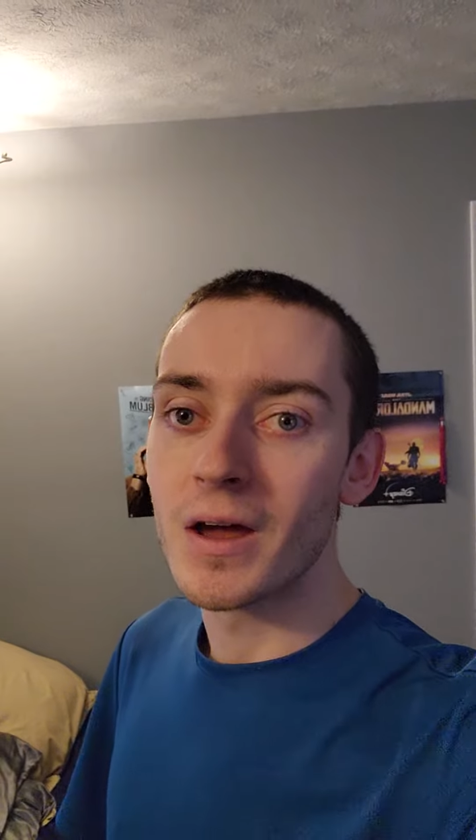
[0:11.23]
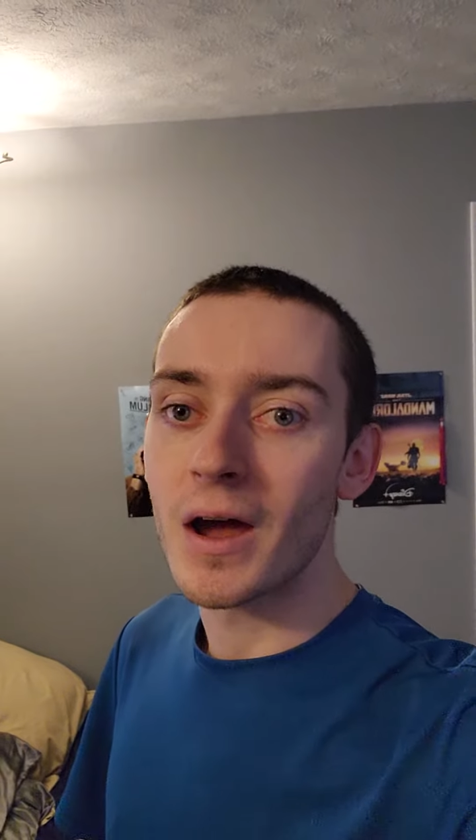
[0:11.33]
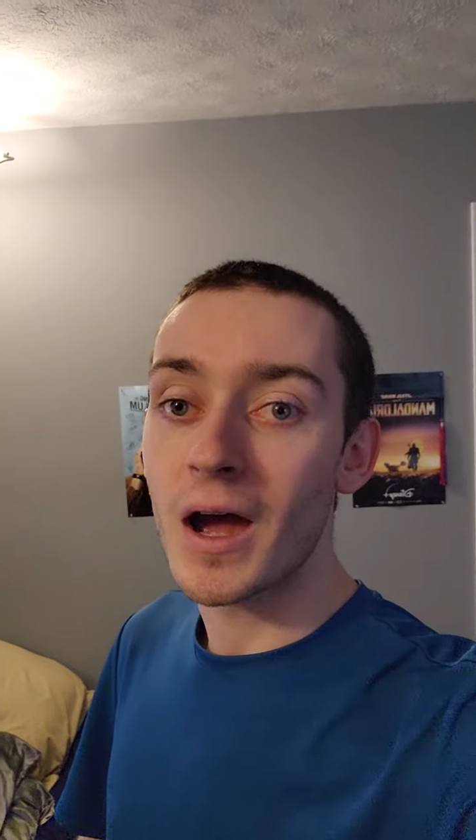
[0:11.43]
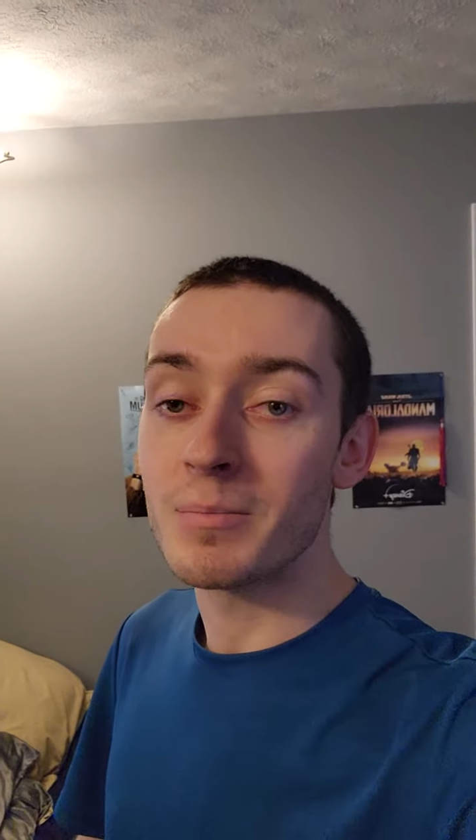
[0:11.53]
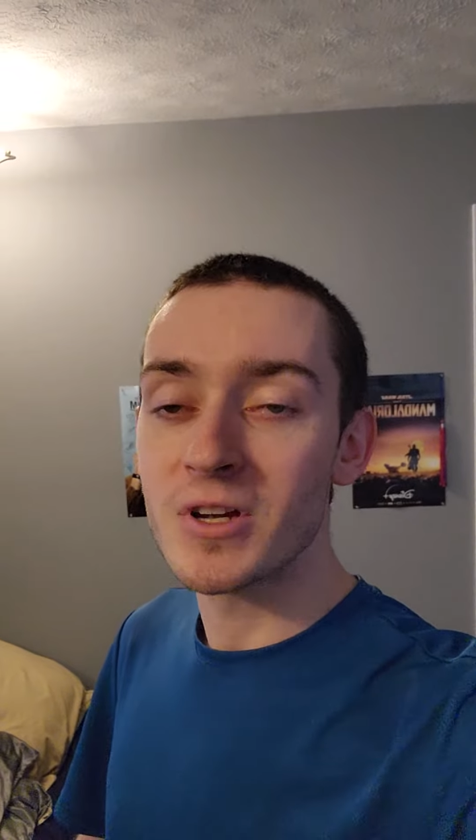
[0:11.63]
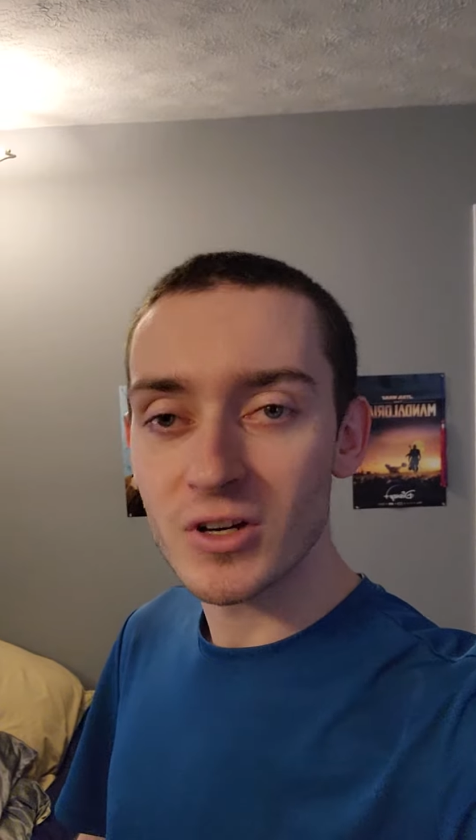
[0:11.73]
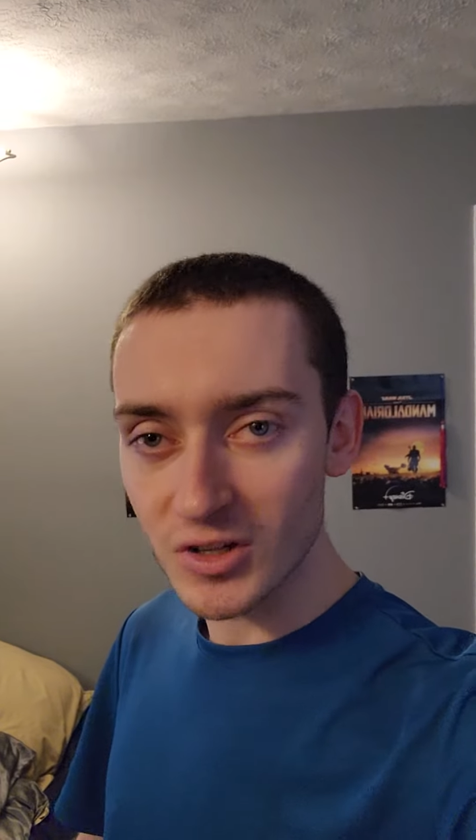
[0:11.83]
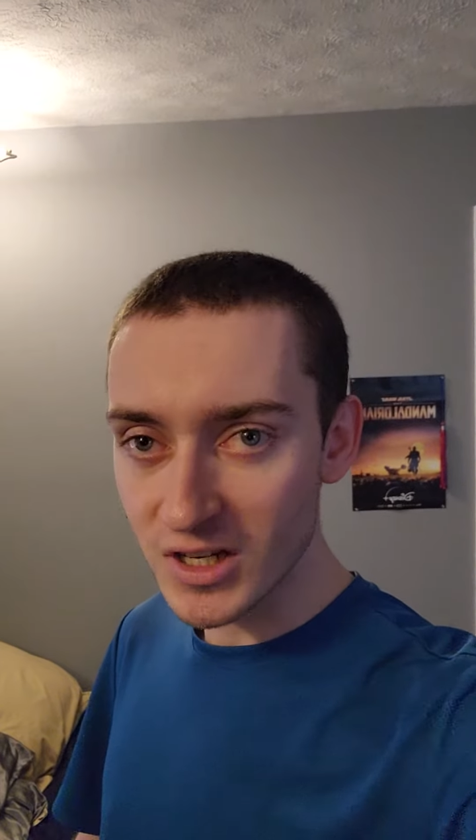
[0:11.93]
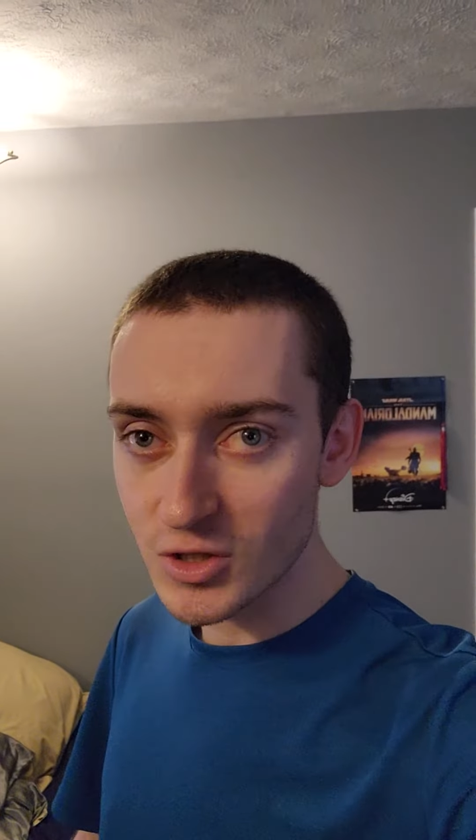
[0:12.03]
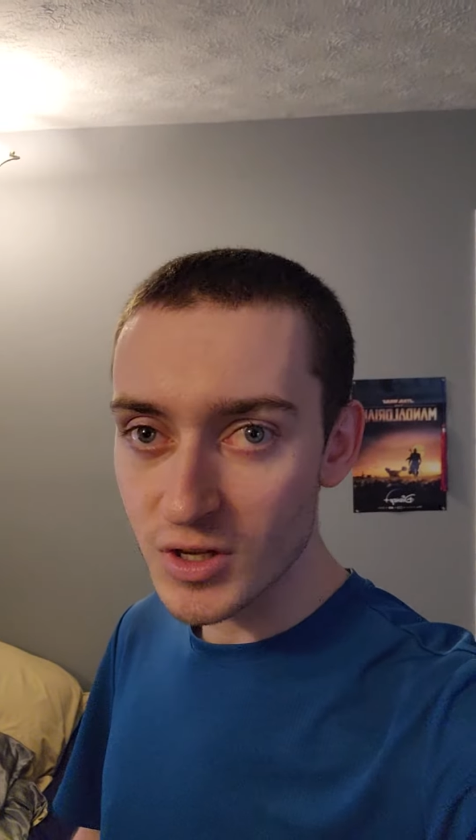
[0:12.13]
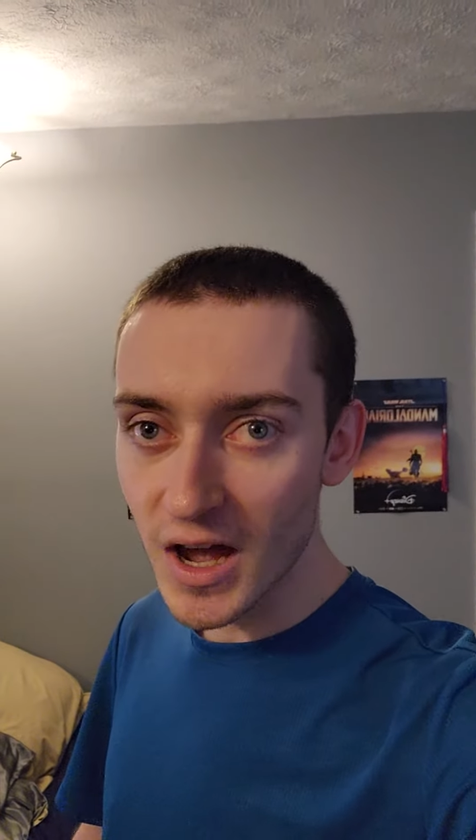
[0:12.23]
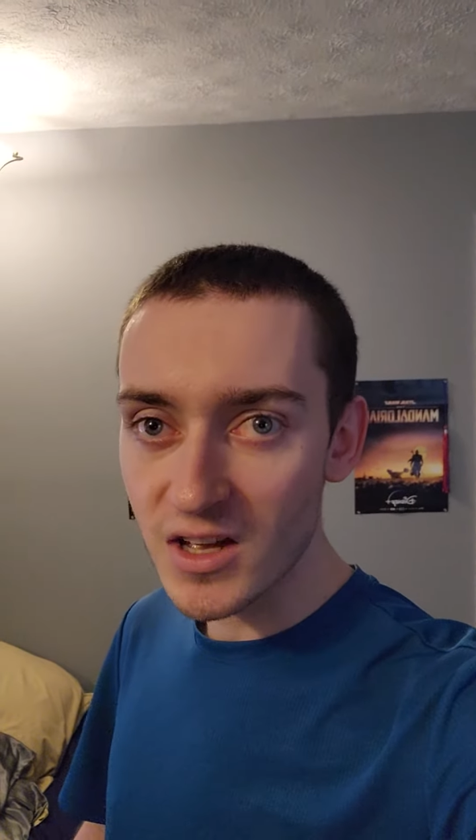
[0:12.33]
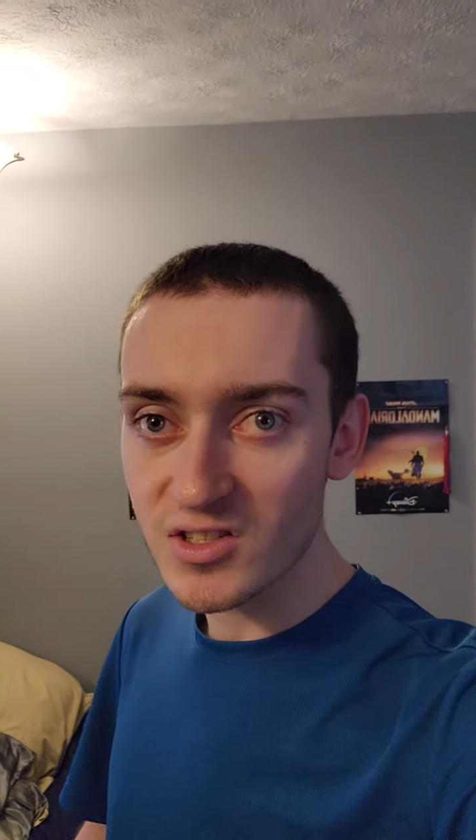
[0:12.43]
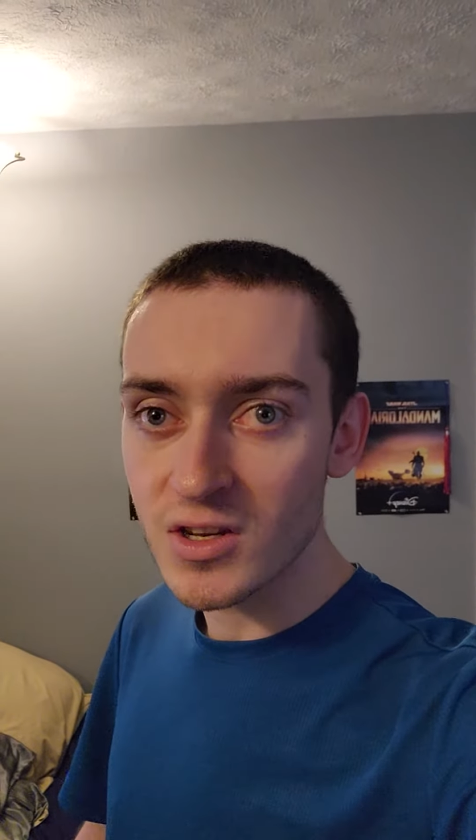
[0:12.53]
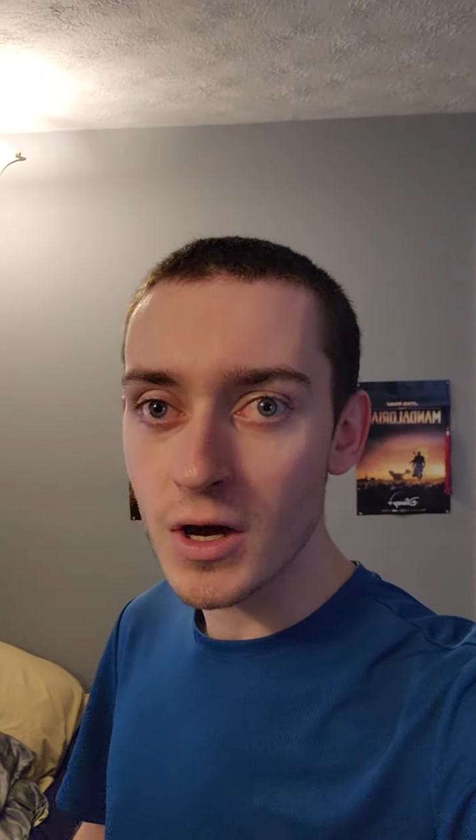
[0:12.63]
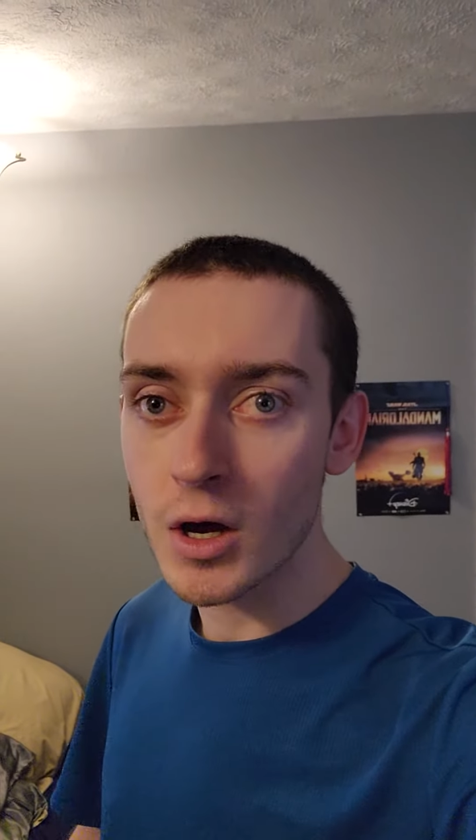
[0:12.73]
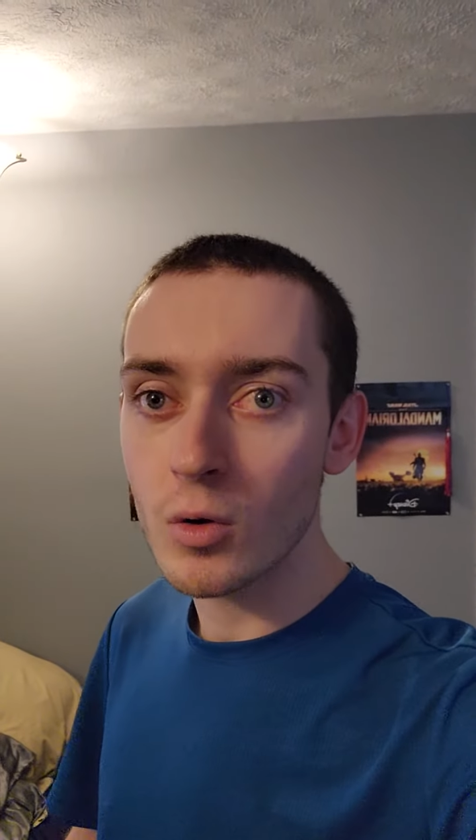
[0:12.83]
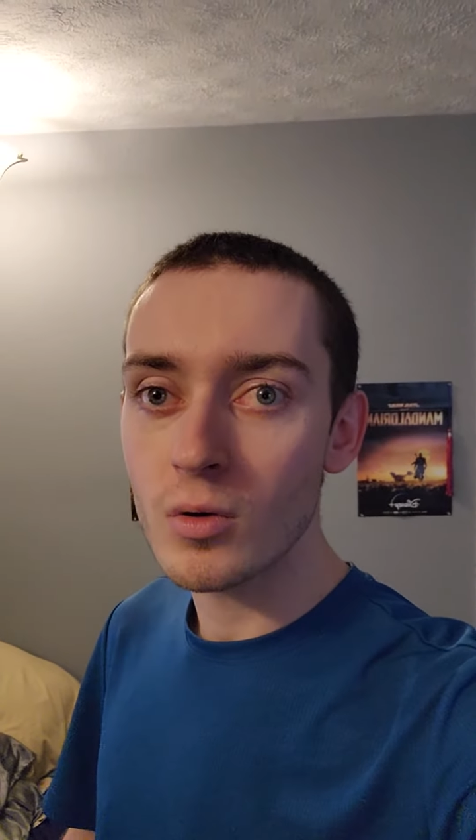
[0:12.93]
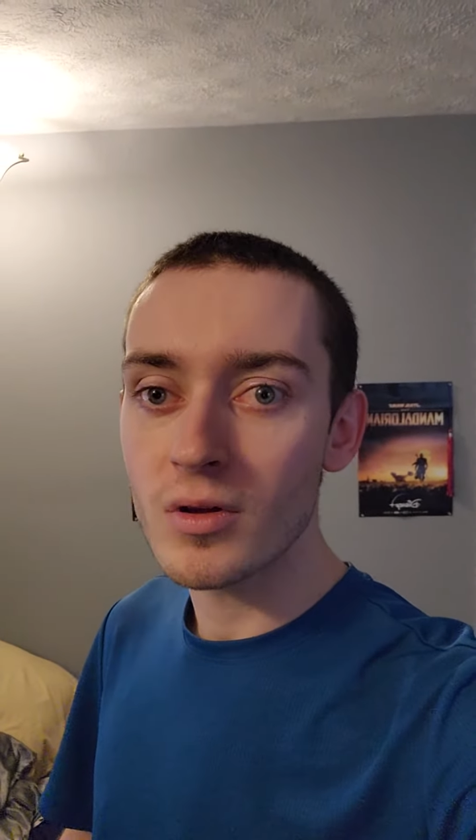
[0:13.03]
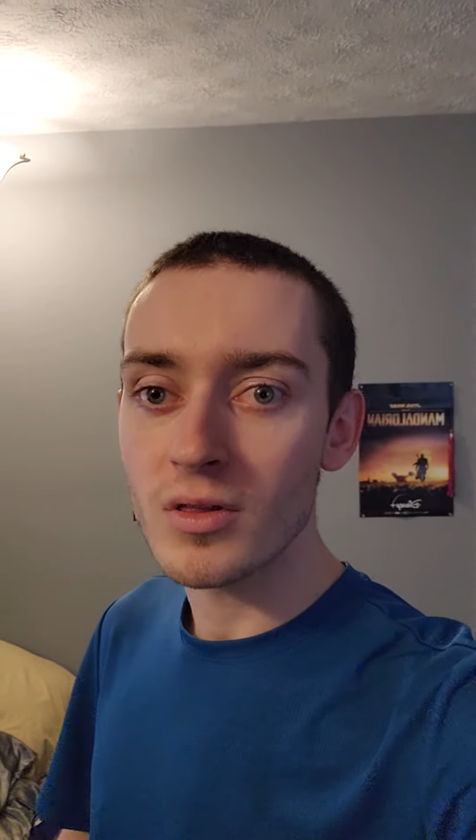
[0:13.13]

I'm here to let you guys know